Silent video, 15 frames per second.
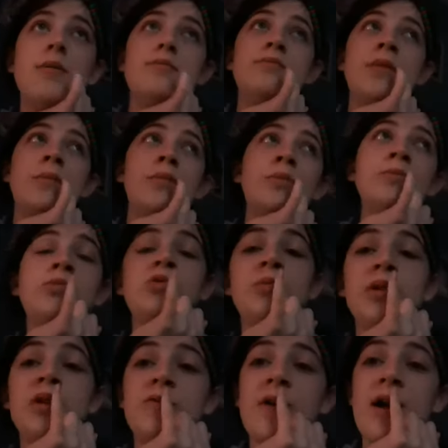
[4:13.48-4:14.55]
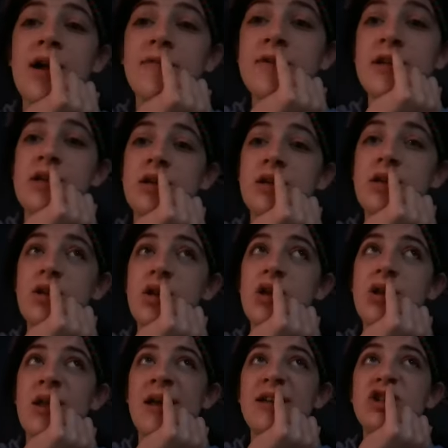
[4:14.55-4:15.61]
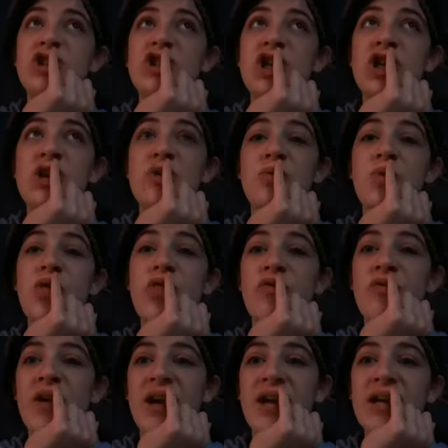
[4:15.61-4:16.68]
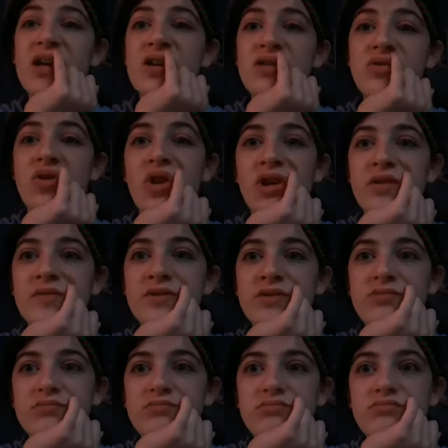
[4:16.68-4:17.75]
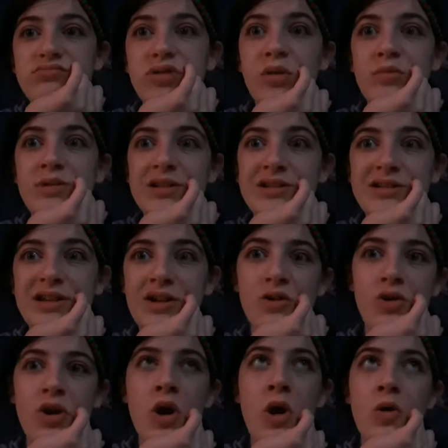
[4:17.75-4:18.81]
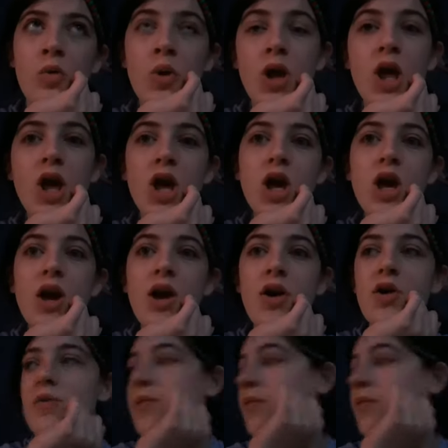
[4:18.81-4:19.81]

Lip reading: My mum will be arriving at like 2, 3, not even, probably, I don't know. And